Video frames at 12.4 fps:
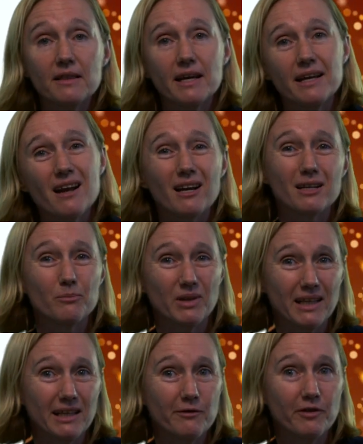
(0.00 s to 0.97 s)
then I'd
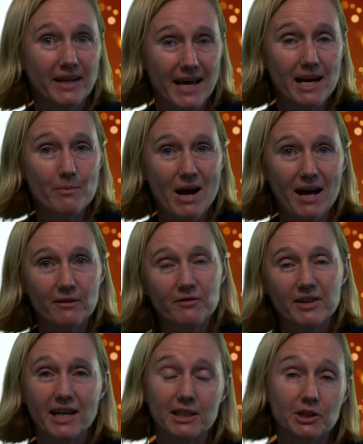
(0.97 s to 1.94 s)
completely forget about it
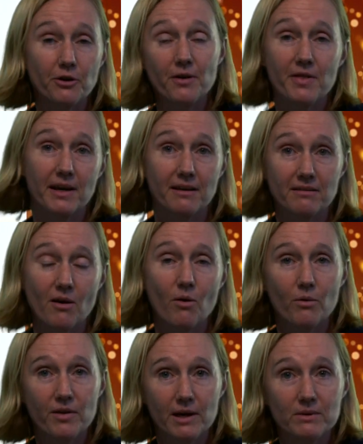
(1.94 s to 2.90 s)
for next year and think the
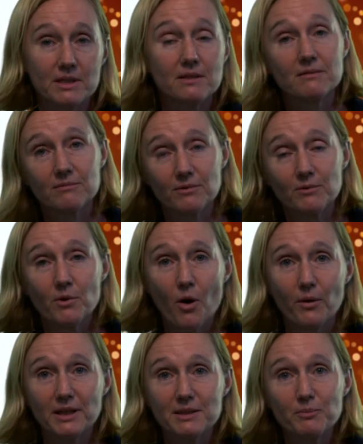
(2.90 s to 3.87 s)
whole thing was
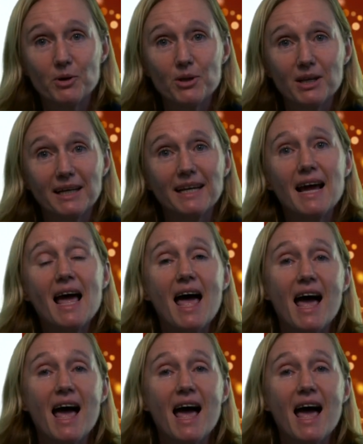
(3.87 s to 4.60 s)
going smoothly,